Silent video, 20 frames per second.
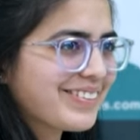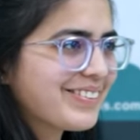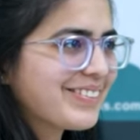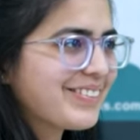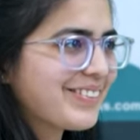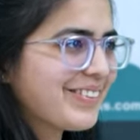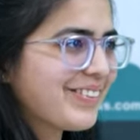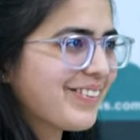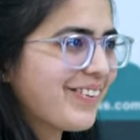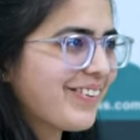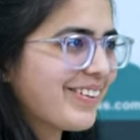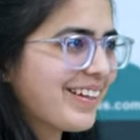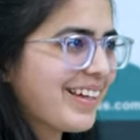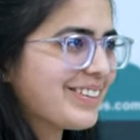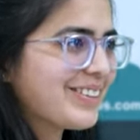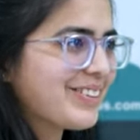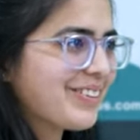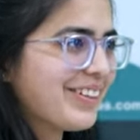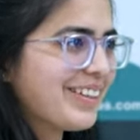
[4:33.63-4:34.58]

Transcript: did not answer.